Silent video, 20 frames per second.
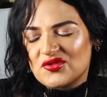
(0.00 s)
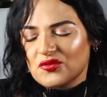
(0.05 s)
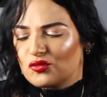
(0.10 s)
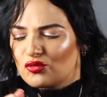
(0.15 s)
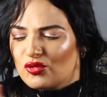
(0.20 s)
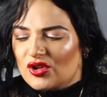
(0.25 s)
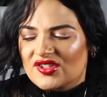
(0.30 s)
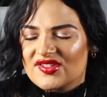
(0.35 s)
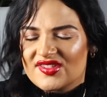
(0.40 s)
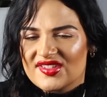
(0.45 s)

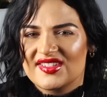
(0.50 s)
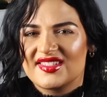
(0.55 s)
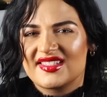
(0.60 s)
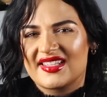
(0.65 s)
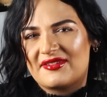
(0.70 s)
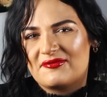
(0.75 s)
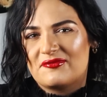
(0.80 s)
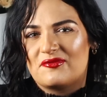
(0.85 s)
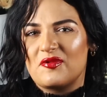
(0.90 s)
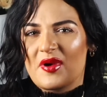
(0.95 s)
wants
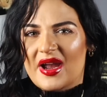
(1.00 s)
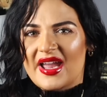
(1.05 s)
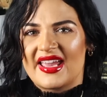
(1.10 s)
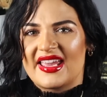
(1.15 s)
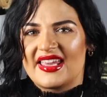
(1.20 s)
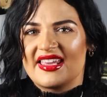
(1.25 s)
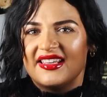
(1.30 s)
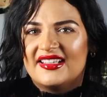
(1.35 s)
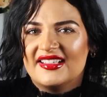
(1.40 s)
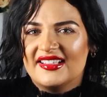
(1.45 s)
its
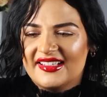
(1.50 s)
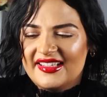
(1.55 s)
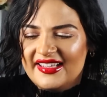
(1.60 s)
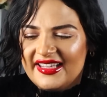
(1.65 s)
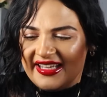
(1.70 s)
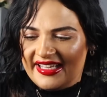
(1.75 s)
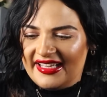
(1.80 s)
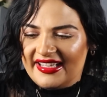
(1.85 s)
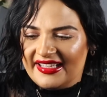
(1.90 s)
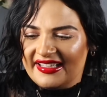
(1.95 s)
way
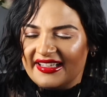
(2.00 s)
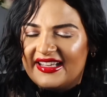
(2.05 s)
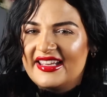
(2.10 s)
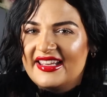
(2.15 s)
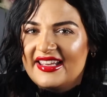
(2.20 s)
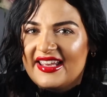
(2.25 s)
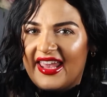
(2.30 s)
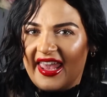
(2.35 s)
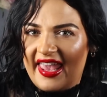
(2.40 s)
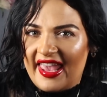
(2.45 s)
in
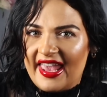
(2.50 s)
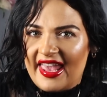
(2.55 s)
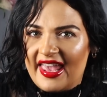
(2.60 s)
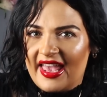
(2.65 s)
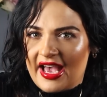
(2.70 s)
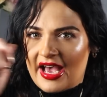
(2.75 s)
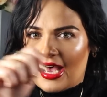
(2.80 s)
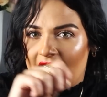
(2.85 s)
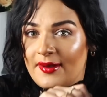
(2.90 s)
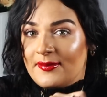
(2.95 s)

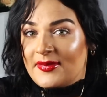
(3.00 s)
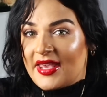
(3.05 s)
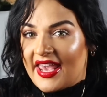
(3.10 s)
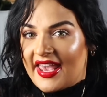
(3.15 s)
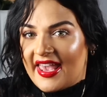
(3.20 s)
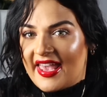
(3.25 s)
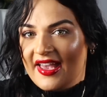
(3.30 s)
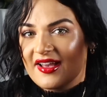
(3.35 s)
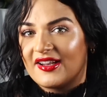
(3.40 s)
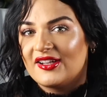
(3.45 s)
here. I'm
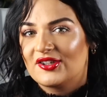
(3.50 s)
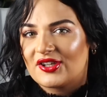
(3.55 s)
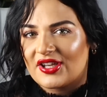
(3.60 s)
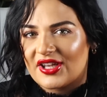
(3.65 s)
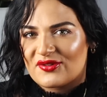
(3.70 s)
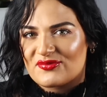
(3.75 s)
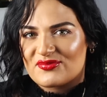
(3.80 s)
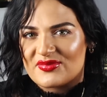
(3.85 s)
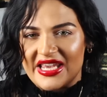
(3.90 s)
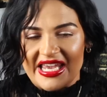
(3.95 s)
here, look
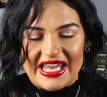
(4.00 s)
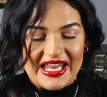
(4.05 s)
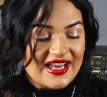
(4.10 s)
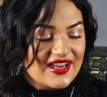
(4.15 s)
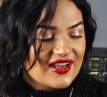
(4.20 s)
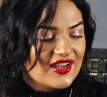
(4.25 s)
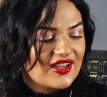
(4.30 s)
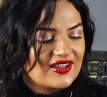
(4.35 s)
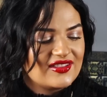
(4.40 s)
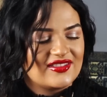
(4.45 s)
at me.
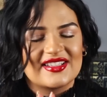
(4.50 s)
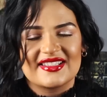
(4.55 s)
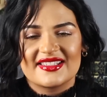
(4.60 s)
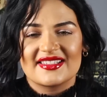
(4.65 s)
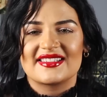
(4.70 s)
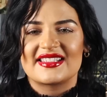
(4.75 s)
This